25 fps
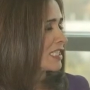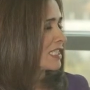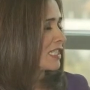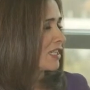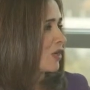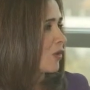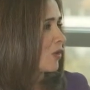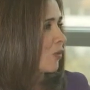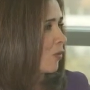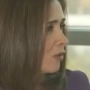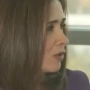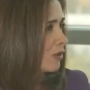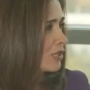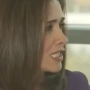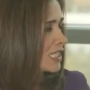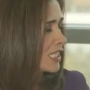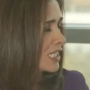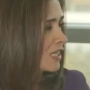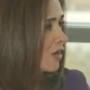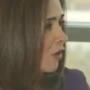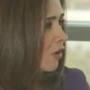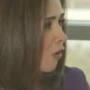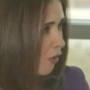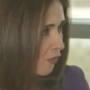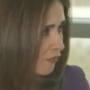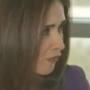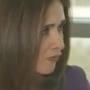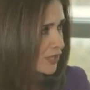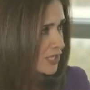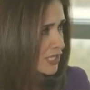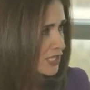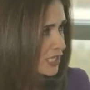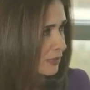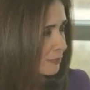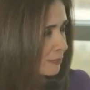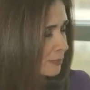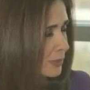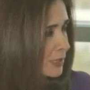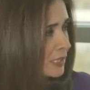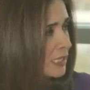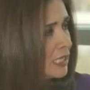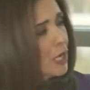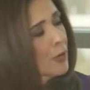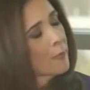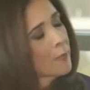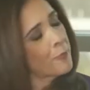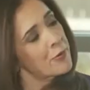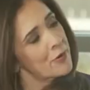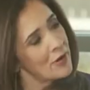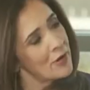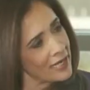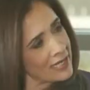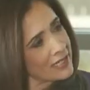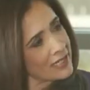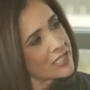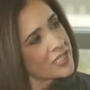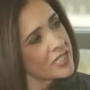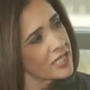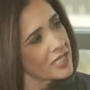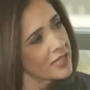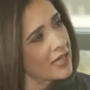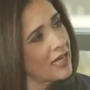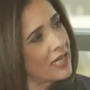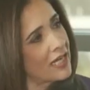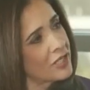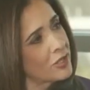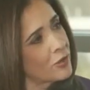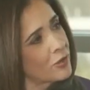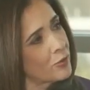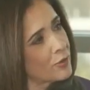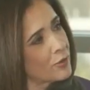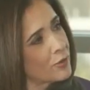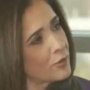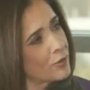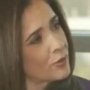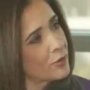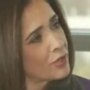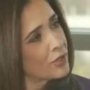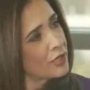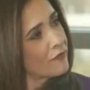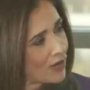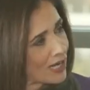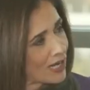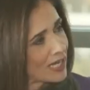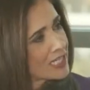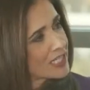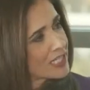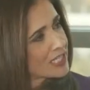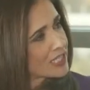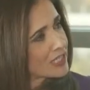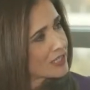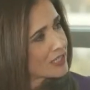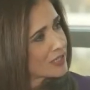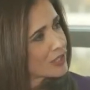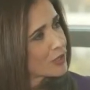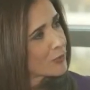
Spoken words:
and Quality Officer, but prior to that, you were an advisor to